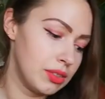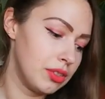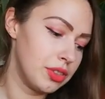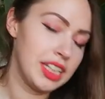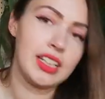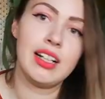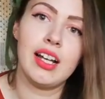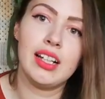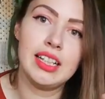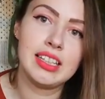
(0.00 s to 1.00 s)
to read a
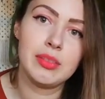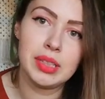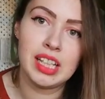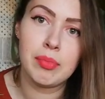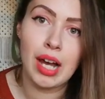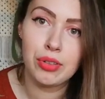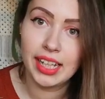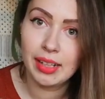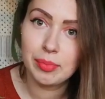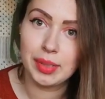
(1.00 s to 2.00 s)
little bit about
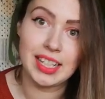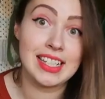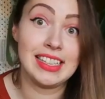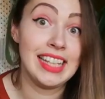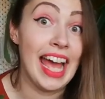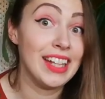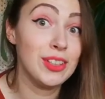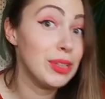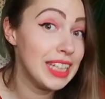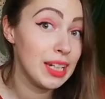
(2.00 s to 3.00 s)
them because I had
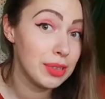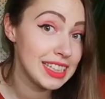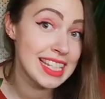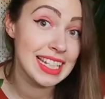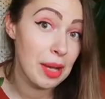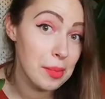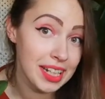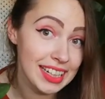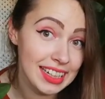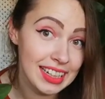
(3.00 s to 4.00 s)
no idea what's
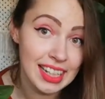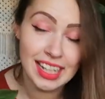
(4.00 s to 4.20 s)
coming,